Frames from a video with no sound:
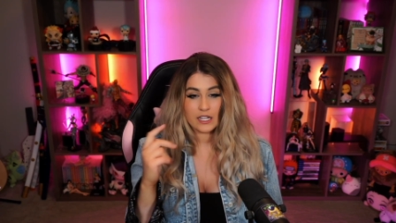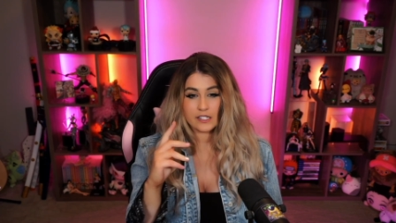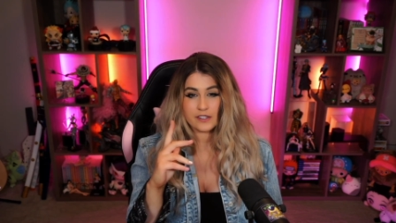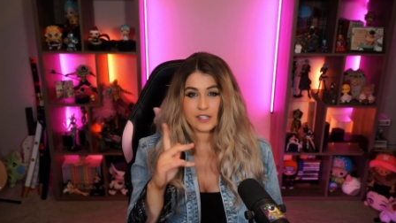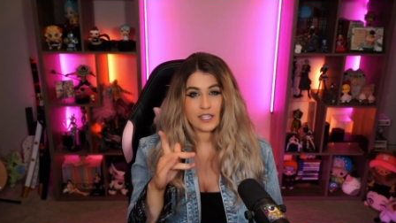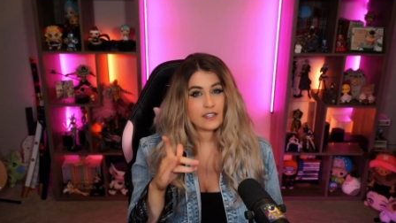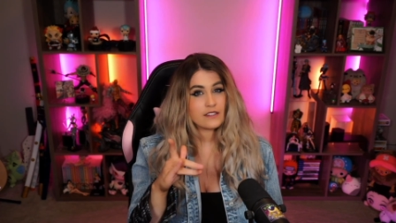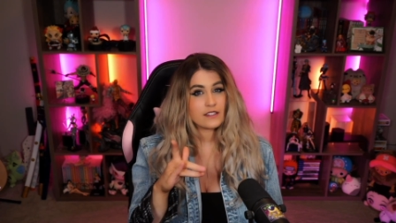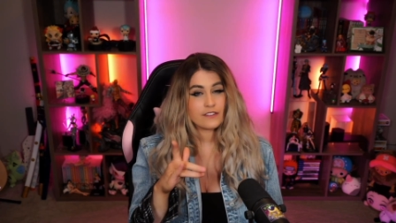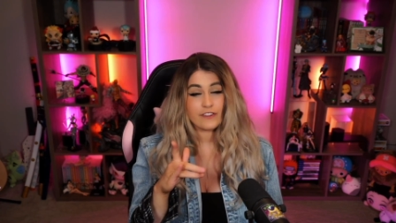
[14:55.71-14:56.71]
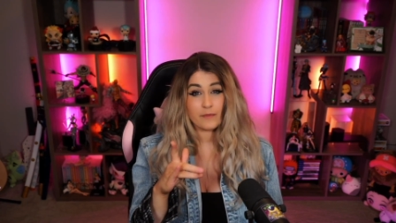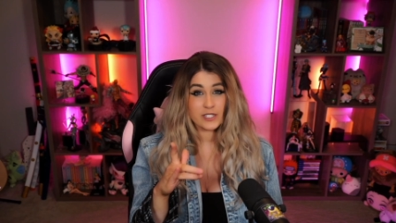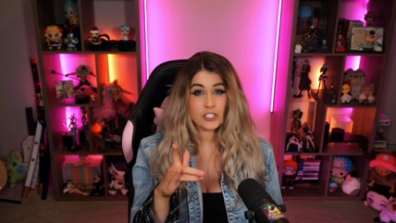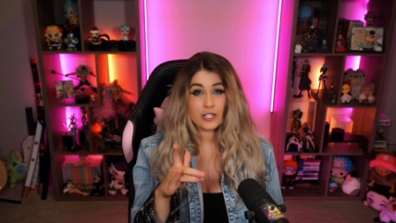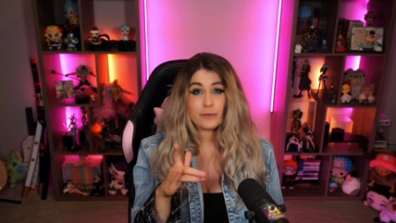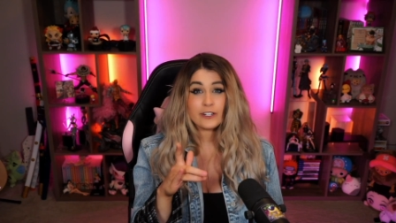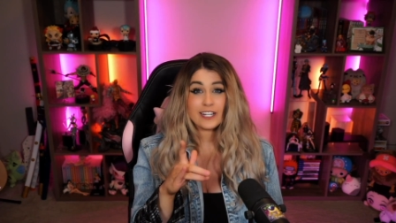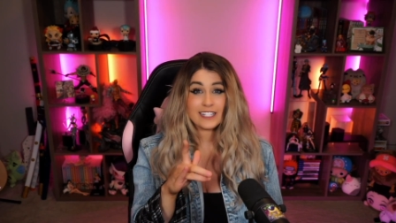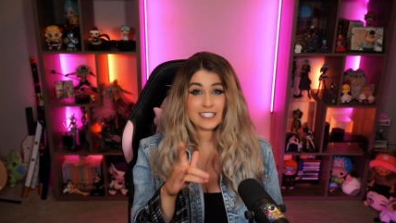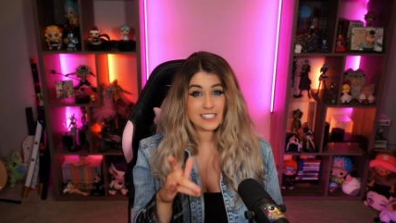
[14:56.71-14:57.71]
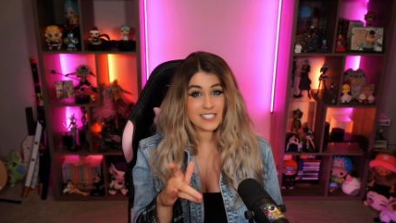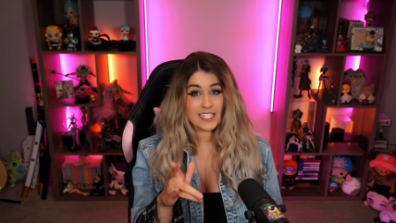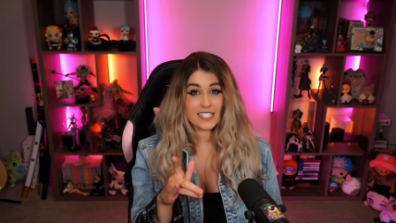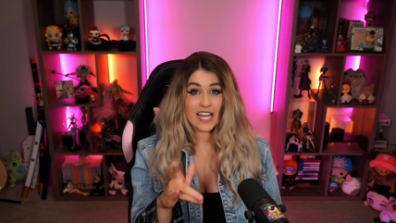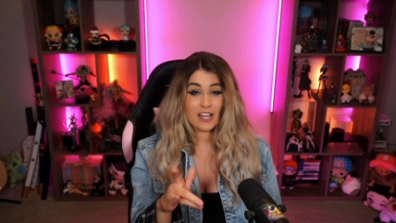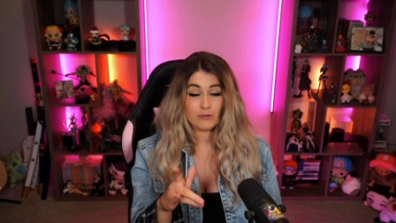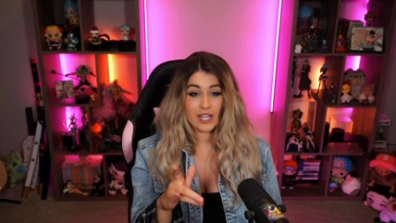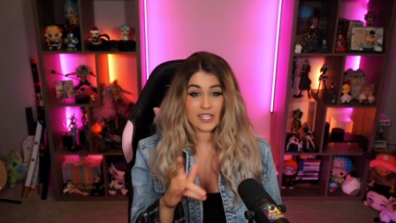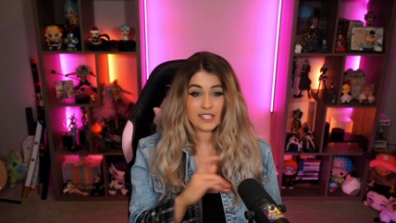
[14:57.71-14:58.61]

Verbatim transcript: I think if I'm interpreting the scene that way,